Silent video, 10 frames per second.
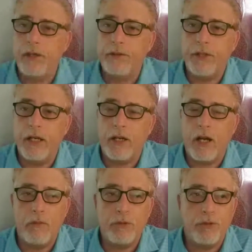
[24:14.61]
and the
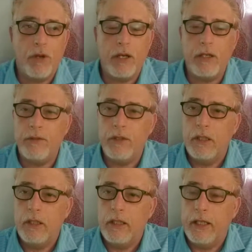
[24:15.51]
aircon was running,
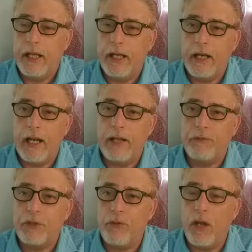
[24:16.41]
and I left
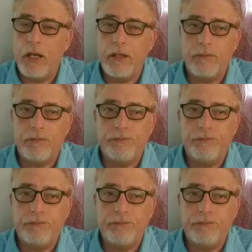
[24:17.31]
it running.